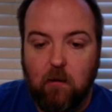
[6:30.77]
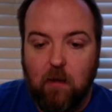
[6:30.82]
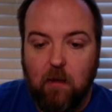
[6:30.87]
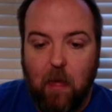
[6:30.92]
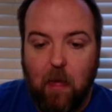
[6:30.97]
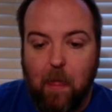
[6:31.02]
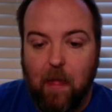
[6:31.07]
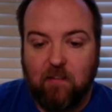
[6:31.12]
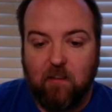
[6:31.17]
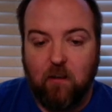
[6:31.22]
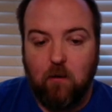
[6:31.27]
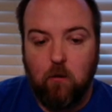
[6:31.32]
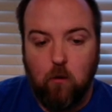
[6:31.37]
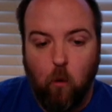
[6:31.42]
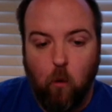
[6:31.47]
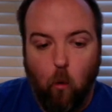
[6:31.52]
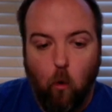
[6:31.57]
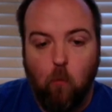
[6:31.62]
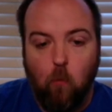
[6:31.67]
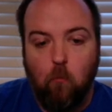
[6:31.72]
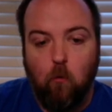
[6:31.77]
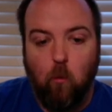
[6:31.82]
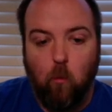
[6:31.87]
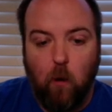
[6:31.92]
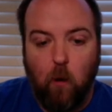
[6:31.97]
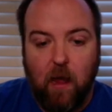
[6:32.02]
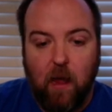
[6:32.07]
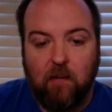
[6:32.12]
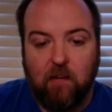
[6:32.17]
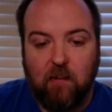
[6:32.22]
And that's a normal
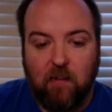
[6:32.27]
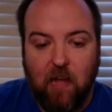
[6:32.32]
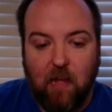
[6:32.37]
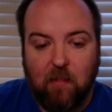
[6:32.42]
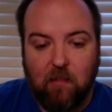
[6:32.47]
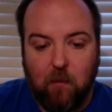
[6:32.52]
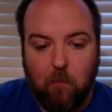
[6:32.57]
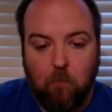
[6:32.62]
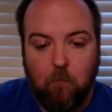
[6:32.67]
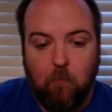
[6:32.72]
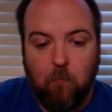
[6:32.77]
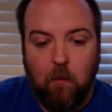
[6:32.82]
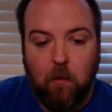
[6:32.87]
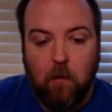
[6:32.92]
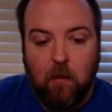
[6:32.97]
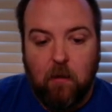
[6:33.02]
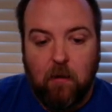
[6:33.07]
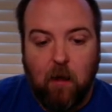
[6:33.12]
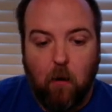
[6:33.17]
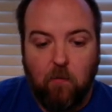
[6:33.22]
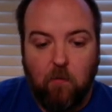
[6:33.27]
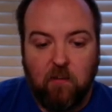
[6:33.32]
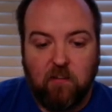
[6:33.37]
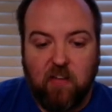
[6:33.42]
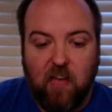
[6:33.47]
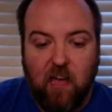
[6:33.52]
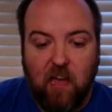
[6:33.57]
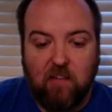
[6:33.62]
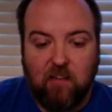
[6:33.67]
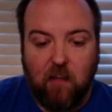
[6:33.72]
way to get them. Now, in this
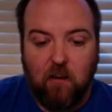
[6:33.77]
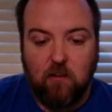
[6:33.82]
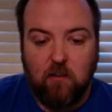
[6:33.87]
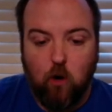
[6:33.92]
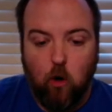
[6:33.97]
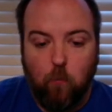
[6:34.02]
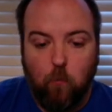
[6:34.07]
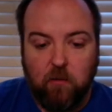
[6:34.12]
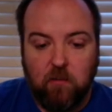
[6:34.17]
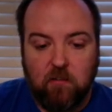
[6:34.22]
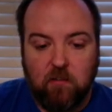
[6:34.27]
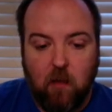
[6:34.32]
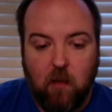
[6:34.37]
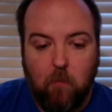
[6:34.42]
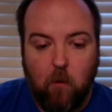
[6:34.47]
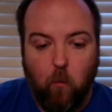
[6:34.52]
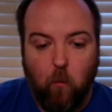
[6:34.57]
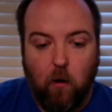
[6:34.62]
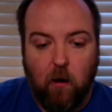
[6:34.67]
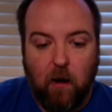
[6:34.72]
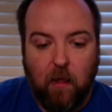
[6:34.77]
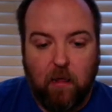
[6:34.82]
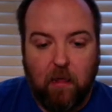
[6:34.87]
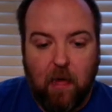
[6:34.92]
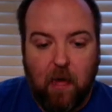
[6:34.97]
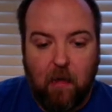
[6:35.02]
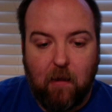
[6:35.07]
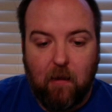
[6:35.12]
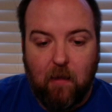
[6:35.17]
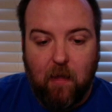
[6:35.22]
case, I just opened some, and what did I
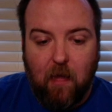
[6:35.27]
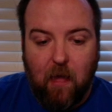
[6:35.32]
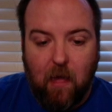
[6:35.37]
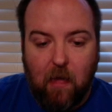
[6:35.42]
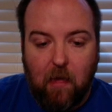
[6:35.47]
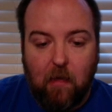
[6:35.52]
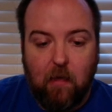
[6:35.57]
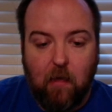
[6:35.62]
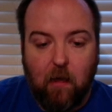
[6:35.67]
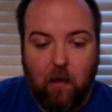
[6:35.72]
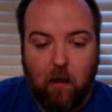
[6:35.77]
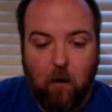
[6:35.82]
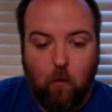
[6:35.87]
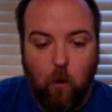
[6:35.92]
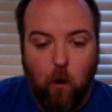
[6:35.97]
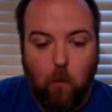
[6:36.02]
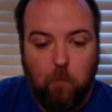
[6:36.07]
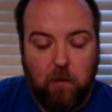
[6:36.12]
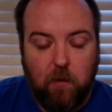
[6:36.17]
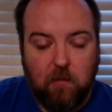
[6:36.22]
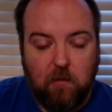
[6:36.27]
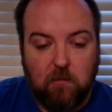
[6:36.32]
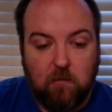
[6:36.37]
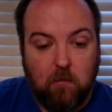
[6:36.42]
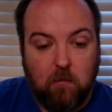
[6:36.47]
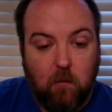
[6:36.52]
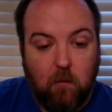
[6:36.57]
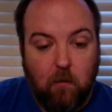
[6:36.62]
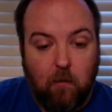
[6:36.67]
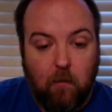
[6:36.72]
get? Hey, I got a rare
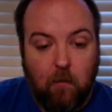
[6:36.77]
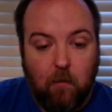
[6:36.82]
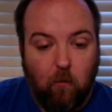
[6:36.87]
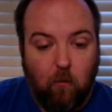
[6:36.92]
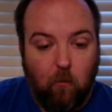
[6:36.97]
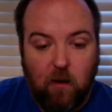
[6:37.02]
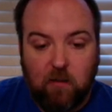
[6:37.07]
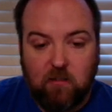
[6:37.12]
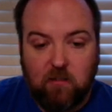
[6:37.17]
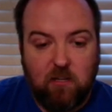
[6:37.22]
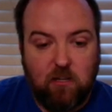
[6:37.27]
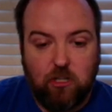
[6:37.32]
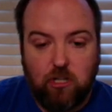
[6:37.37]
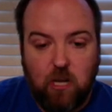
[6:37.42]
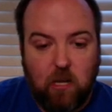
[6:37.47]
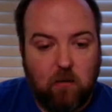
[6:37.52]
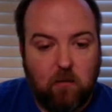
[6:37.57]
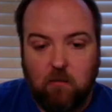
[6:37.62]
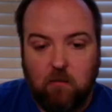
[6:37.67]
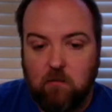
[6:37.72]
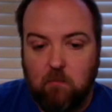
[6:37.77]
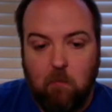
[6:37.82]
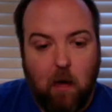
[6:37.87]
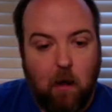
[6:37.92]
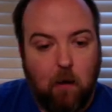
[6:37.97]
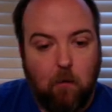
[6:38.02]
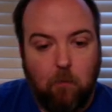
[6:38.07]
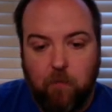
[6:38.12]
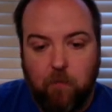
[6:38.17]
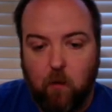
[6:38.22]
piece. The rest of this shit doesn't
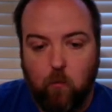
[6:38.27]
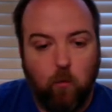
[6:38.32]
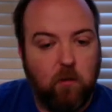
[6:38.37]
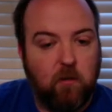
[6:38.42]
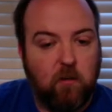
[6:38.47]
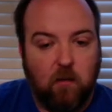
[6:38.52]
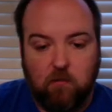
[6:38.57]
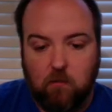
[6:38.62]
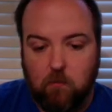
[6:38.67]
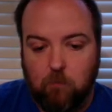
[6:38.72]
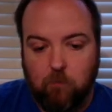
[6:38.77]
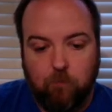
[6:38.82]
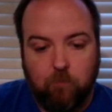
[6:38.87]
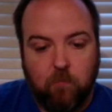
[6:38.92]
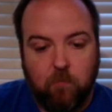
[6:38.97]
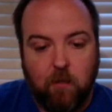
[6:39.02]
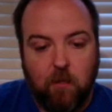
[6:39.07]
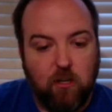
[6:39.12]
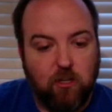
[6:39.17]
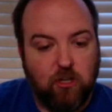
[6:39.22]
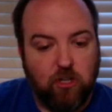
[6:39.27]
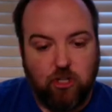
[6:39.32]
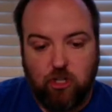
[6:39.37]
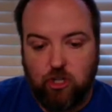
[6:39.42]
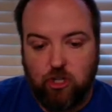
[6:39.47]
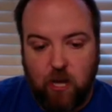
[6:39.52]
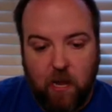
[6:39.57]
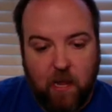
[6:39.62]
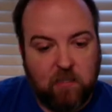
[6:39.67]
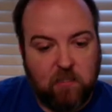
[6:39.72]
matter. It really doesn't. It's just
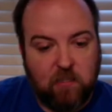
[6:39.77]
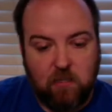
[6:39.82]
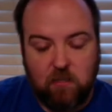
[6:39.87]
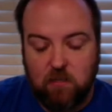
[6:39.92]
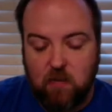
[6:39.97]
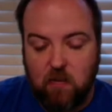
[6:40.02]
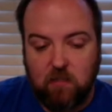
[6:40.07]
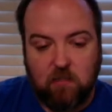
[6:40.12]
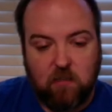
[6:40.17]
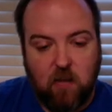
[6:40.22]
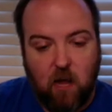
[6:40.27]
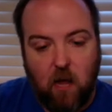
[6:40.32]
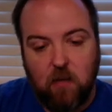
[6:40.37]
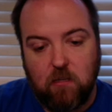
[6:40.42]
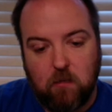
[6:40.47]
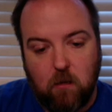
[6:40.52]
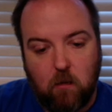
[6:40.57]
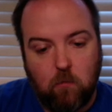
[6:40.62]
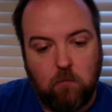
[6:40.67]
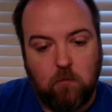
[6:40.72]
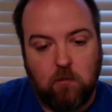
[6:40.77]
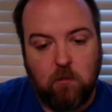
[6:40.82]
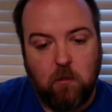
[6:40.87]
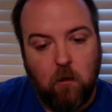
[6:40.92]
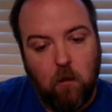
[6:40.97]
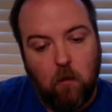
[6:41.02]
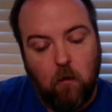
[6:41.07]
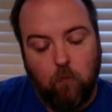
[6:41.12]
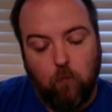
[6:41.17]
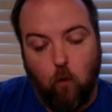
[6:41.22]
chances at Skystones,
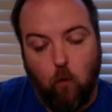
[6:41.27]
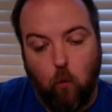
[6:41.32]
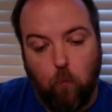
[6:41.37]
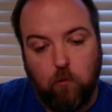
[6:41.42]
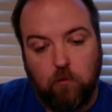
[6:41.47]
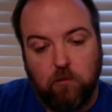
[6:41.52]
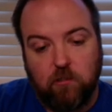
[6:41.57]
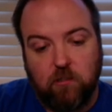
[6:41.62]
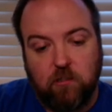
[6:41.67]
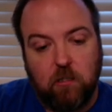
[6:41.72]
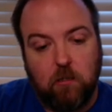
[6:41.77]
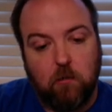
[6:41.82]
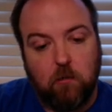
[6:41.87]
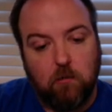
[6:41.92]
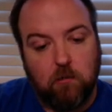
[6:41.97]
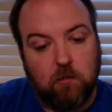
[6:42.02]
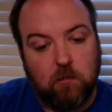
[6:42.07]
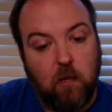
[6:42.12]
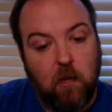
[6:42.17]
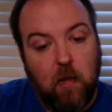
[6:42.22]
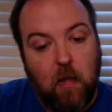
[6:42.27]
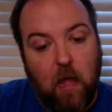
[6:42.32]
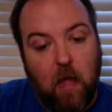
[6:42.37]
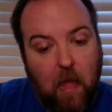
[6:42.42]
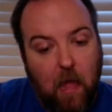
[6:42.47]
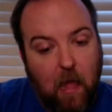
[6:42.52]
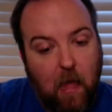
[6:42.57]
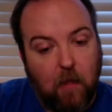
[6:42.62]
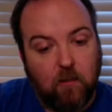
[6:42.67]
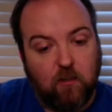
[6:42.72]
Vorpal Steels,
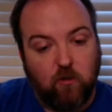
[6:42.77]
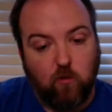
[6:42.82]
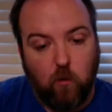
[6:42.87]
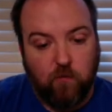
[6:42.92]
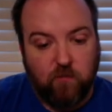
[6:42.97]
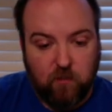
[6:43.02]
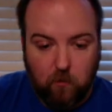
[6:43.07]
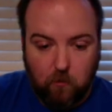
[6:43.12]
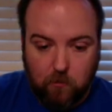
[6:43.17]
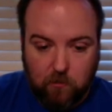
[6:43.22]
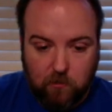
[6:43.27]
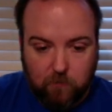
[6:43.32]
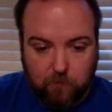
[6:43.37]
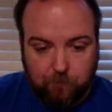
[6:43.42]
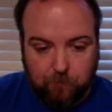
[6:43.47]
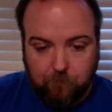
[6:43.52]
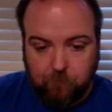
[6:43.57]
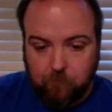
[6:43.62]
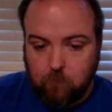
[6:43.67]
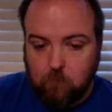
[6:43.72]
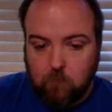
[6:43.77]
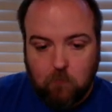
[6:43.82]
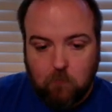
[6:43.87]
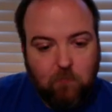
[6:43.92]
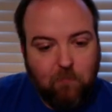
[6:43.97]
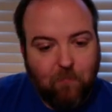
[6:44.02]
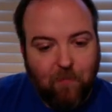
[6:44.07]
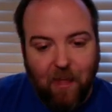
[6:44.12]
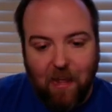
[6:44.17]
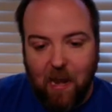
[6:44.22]
and Swift Silks.
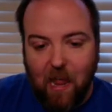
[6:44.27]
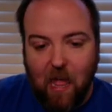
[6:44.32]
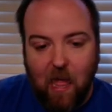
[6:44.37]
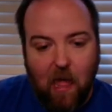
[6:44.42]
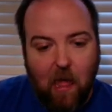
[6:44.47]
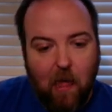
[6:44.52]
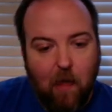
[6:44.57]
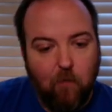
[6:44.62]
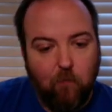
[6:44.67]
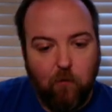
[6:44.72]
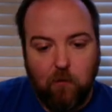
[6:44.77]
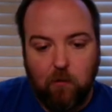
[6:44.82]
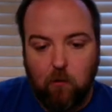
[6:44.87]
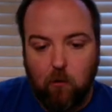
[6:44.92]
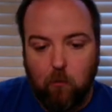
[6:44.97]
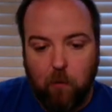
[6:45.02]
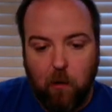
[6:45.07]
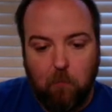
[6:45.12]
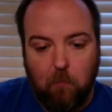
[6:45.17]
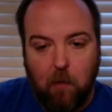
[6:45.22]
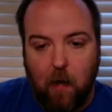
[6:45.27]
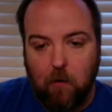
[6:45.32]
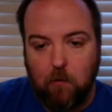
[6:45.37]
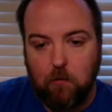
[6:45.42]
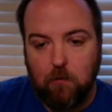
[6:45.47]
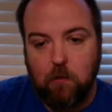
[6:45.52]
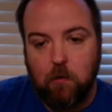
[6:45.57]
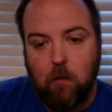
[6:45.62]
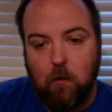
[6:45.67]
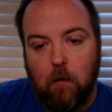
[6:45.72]
And every little bit
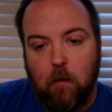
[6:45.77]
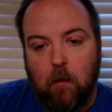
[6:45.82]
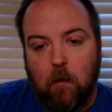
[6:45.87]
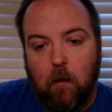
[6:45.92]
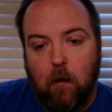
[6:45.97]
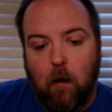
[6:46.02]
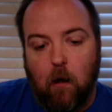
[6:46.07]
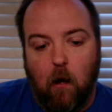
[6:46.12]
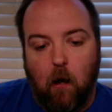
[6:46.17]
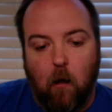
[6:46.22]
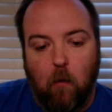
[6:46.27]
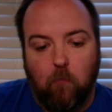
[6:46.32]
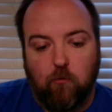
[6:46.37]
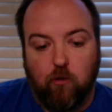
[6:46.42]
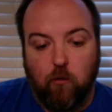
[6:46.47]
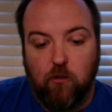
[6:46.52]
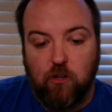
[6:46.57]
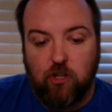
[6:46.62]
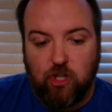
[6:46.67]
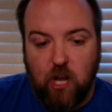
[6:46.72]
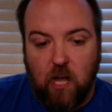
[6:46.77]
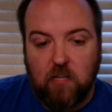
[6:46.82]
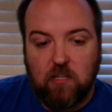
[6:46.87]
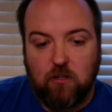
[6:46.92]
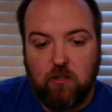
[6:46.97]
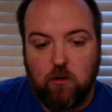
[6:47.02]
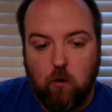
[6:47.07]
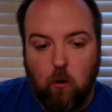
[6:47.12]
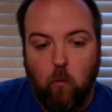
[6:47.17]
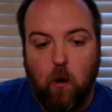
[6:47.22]
matters. So the
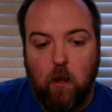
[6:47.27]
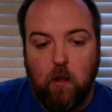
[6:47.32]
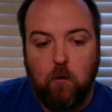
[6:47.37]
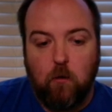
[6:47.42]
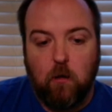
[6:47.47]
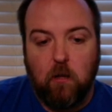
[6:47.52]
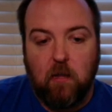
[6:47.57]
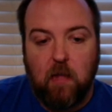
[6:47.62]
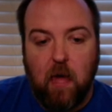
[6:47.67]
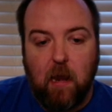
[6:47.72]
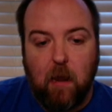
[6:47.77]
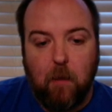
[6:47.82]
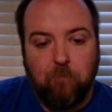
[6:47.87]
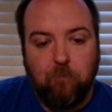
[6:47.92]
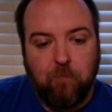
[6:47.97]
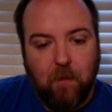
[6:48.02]
chests are a way you can get it.